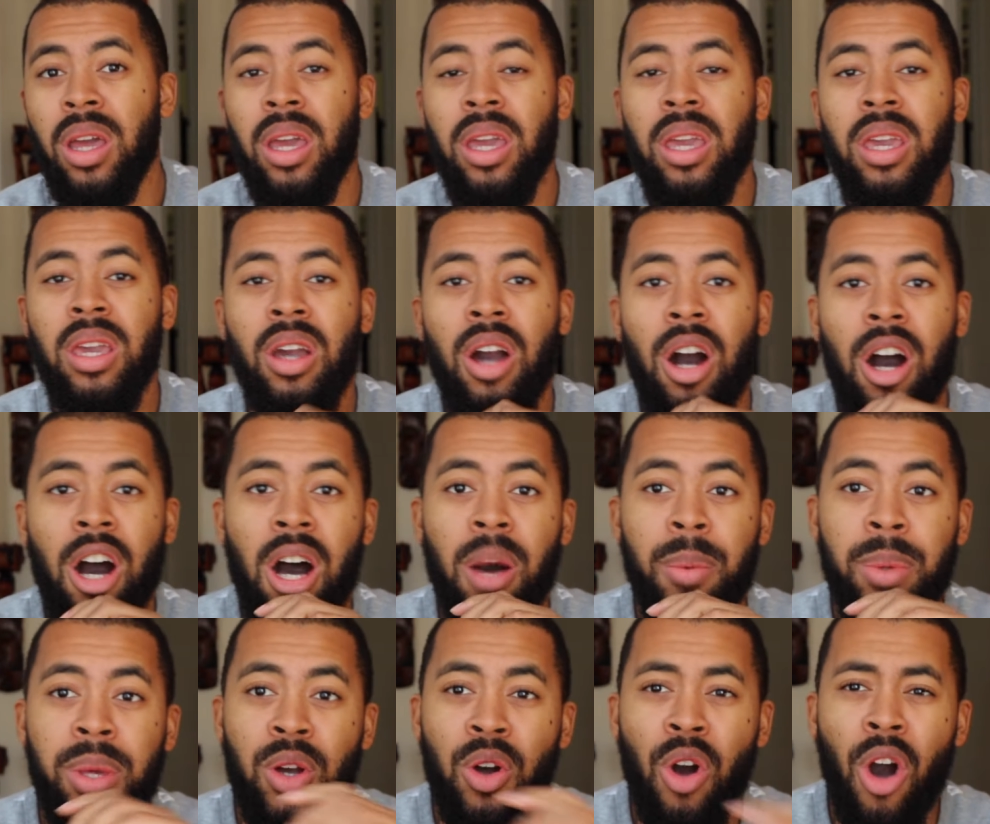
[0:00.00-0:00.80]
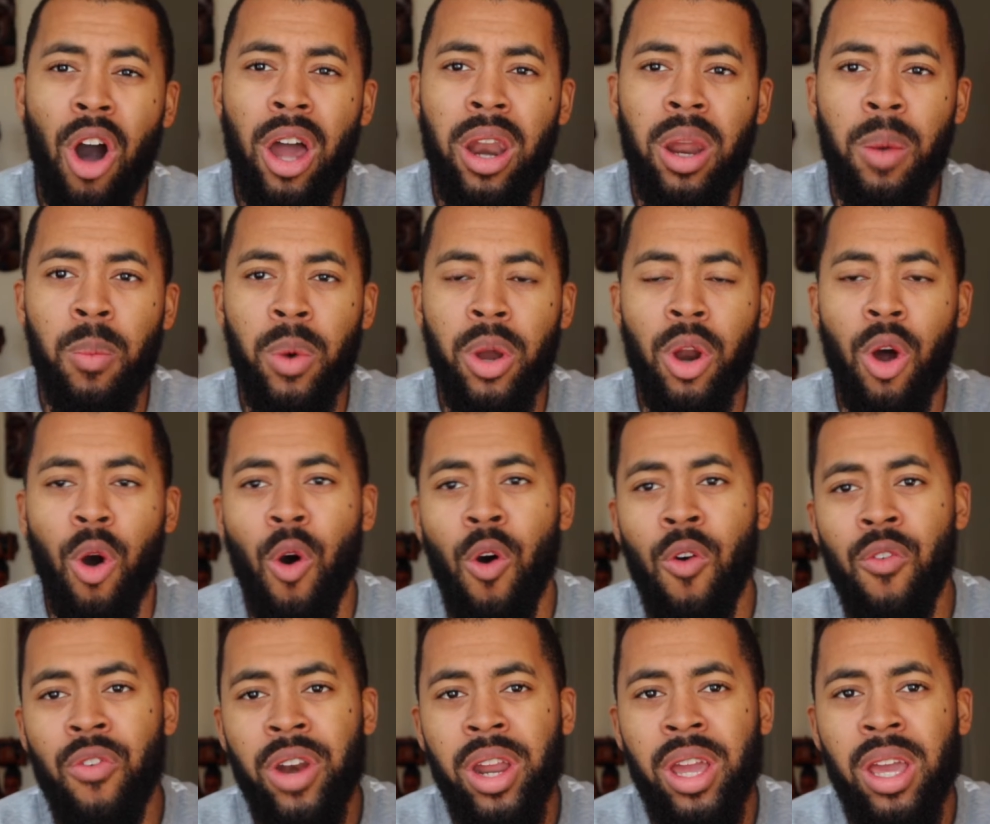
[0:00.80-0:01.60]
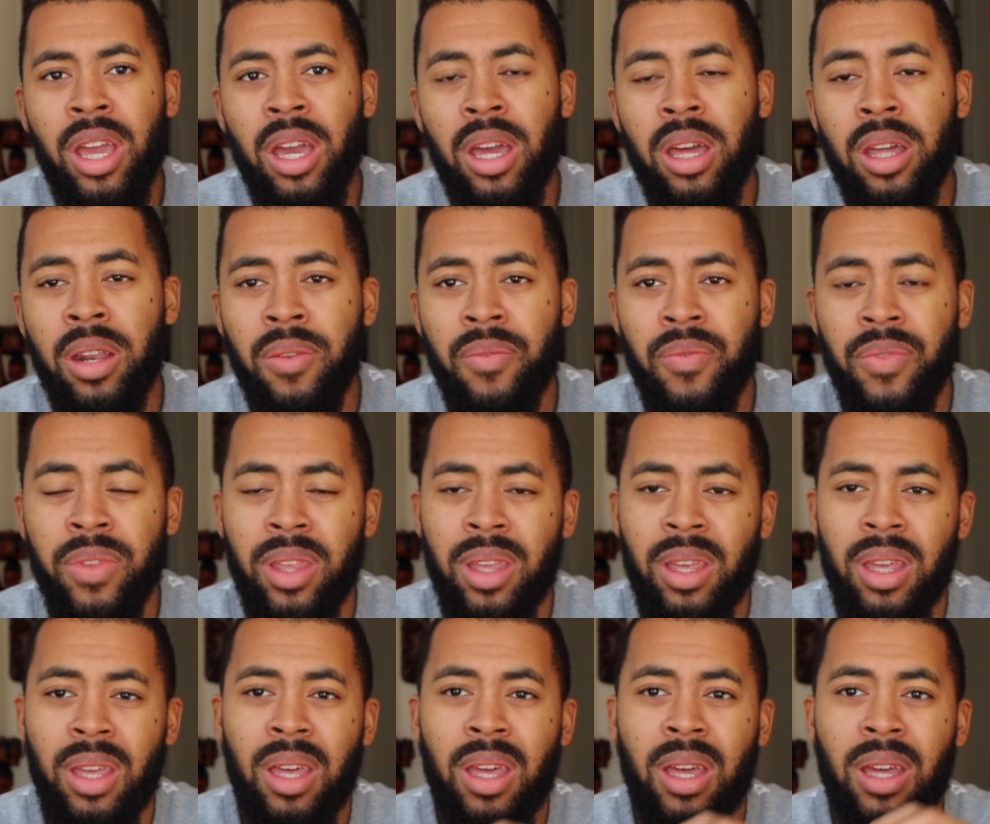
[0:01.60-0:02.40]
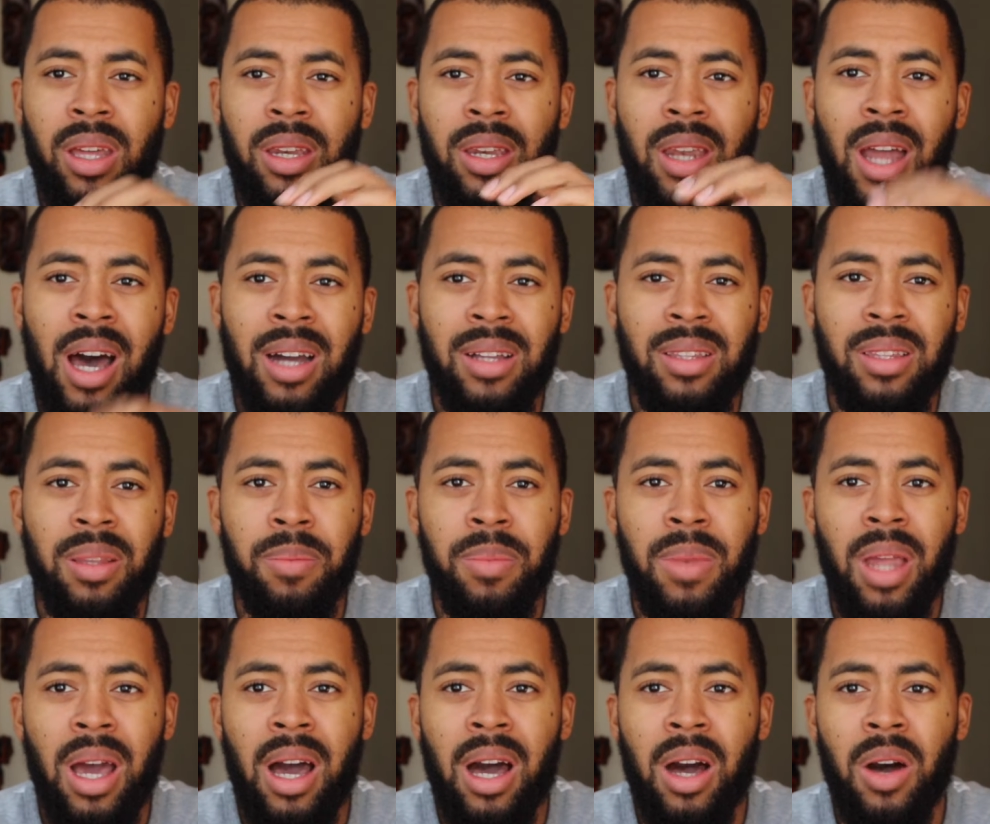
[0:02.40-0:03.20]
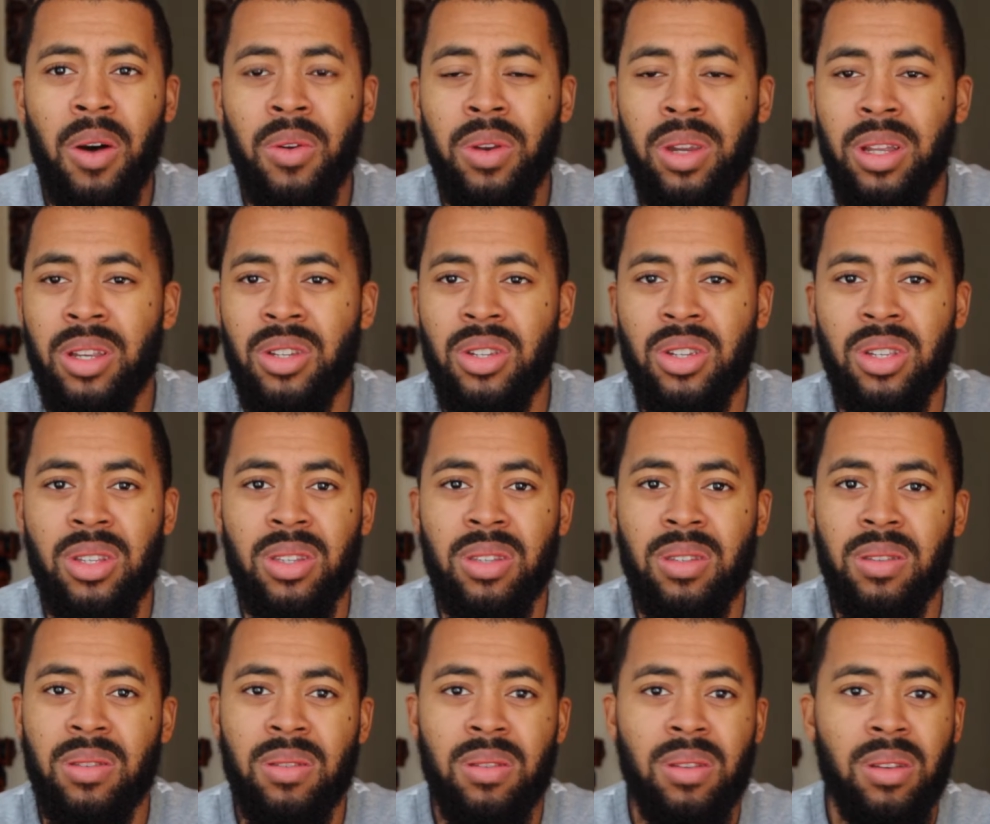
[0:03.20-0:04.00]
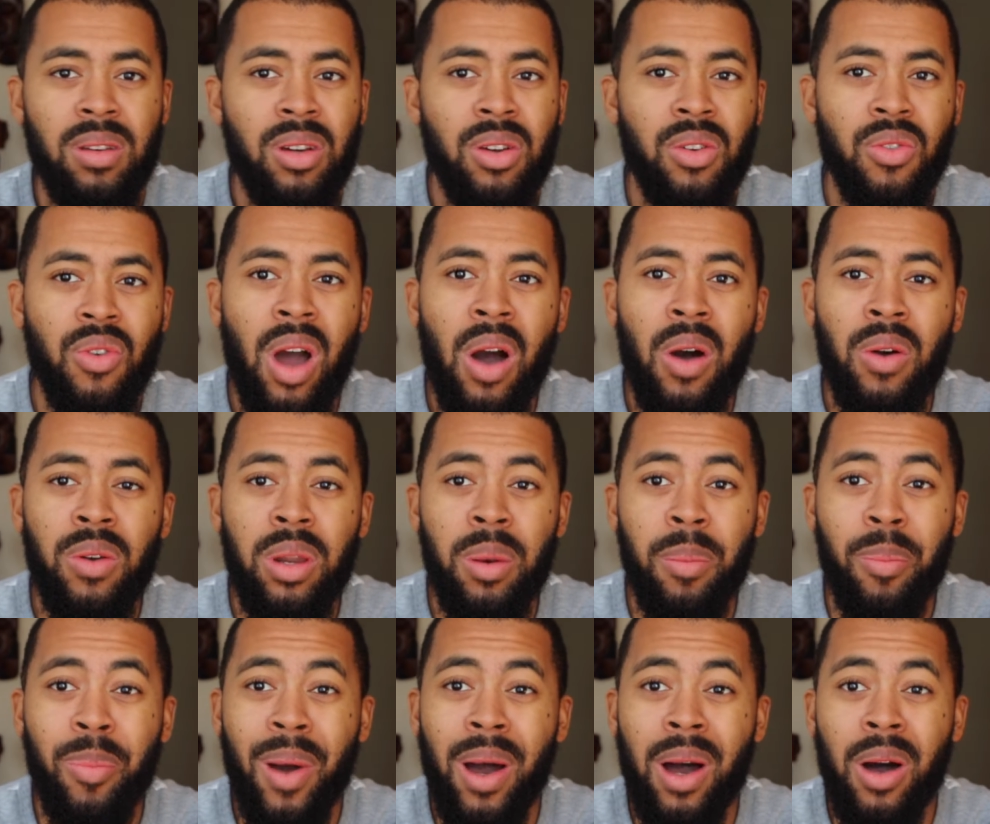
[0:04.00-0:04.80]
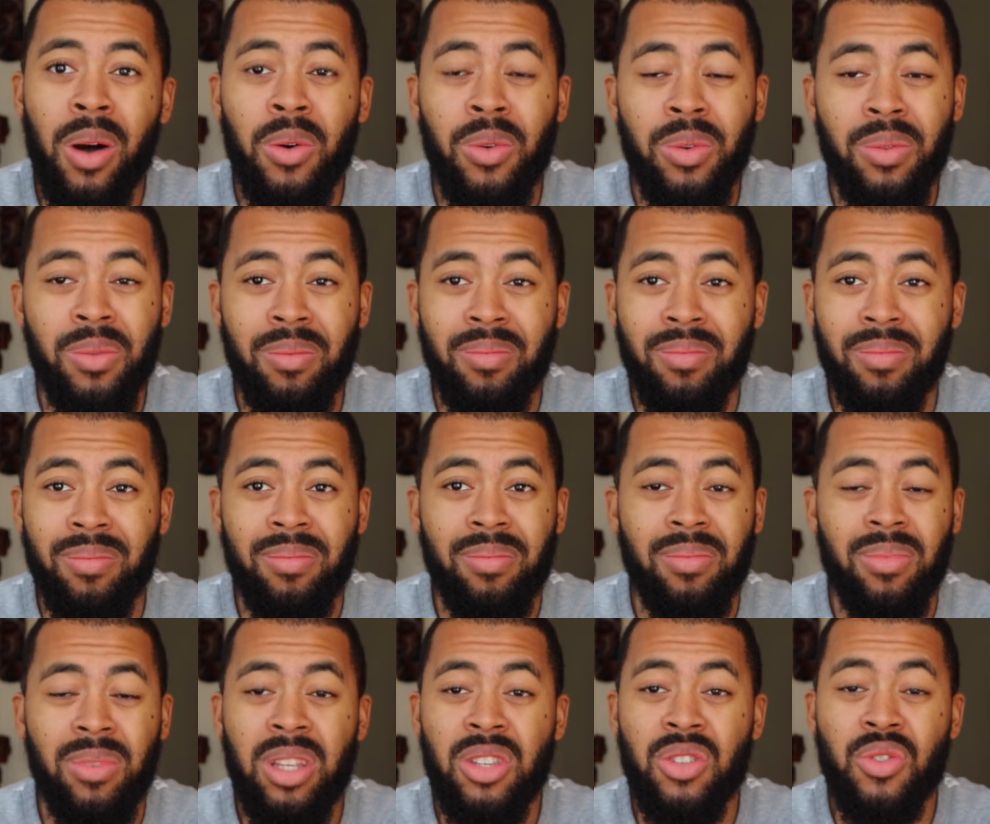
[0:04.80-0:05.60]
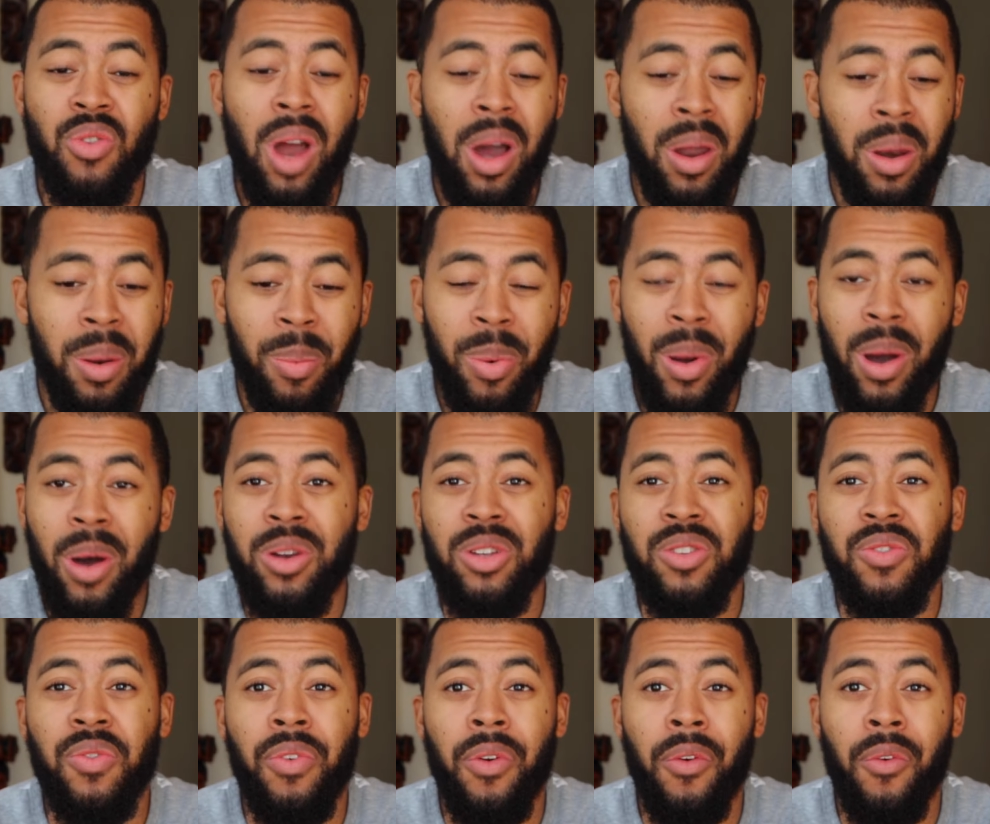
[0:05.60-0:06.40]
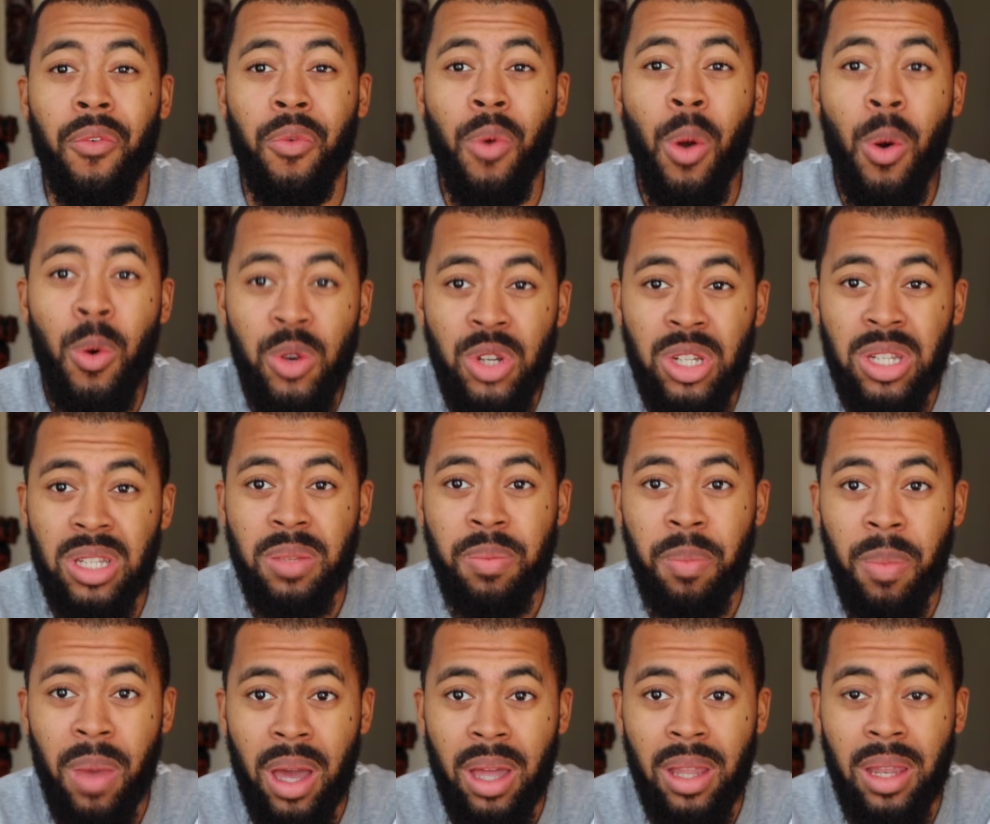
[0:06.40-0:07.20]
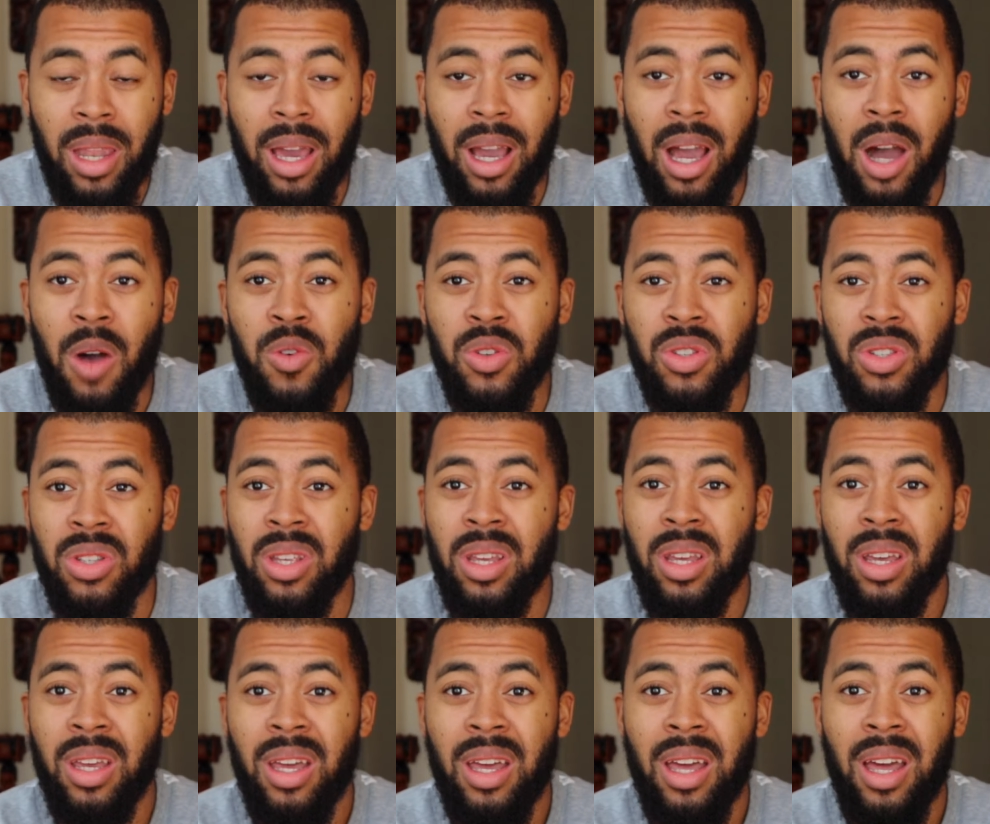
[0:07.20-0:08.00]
He caught him with an overhand, knocked him down, and just ground and pound. This ground and pound is ferocious, man. Like I was